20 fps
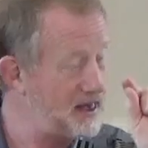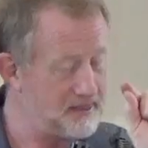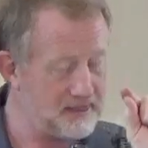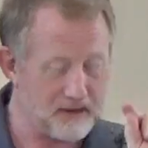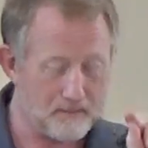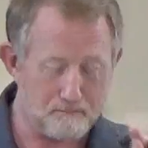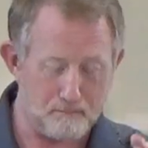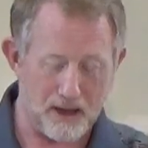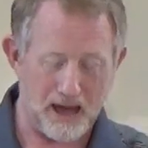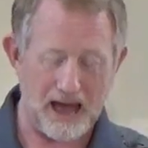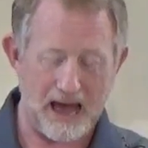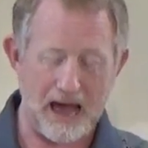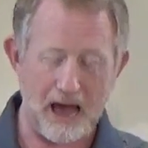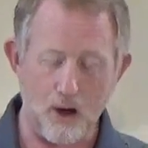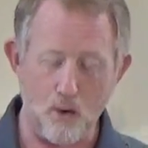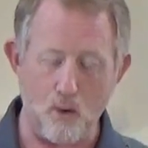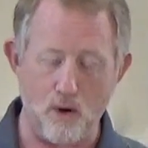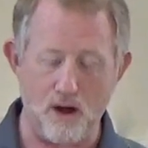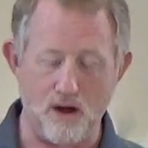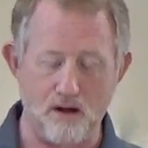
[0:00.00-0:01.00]
and the
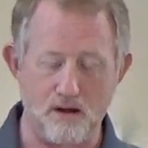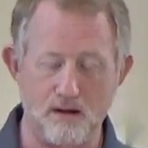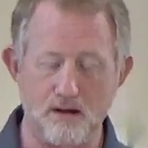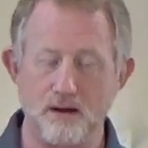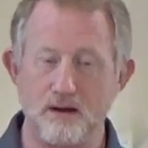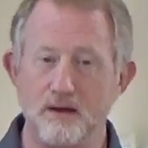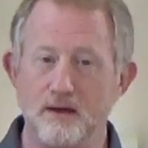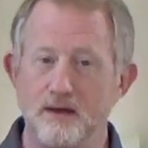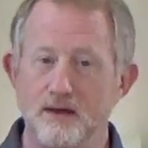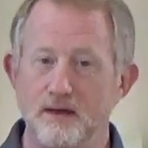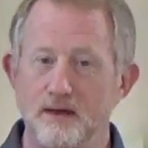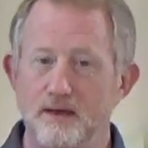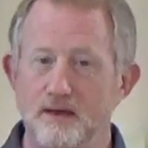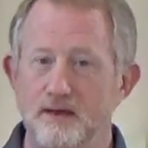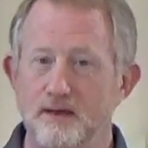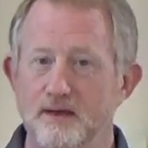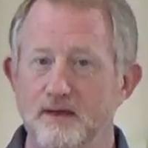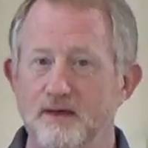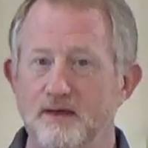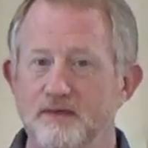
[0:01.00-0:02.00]
power
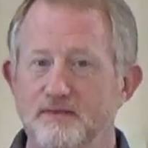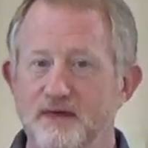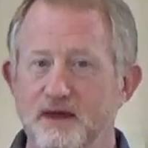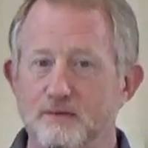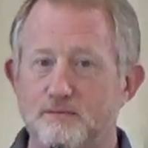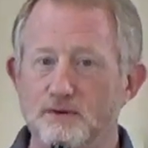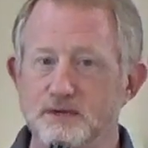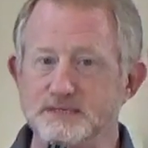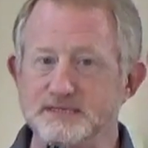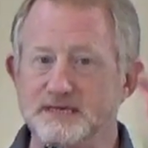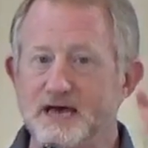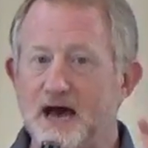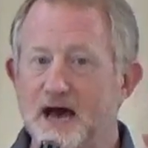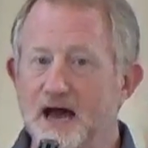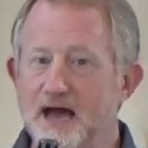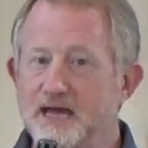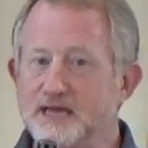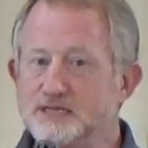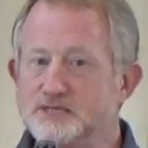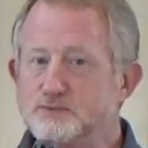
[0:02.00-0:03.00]

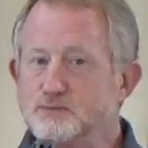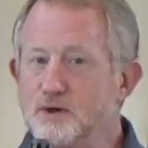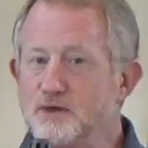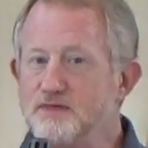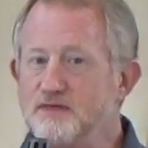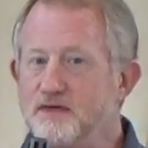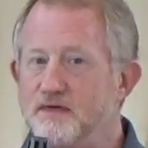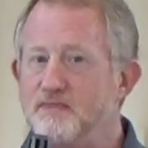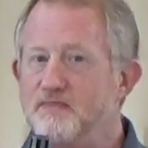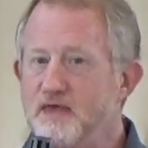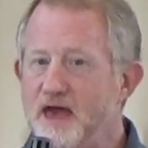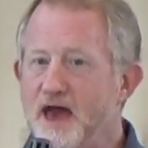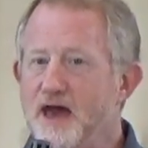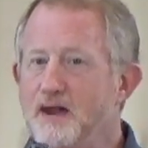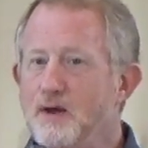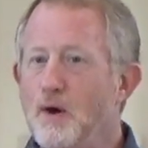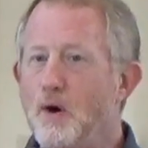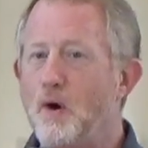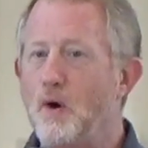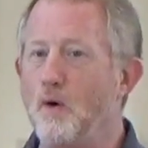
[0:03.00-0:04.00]
resides within
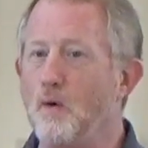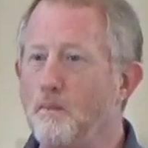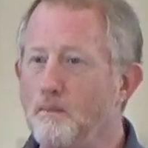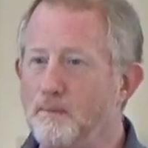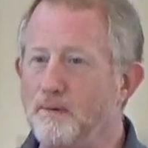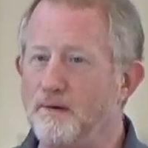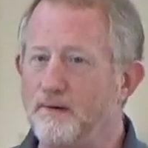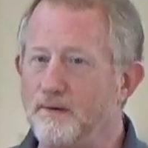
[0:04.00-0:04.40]
that hope,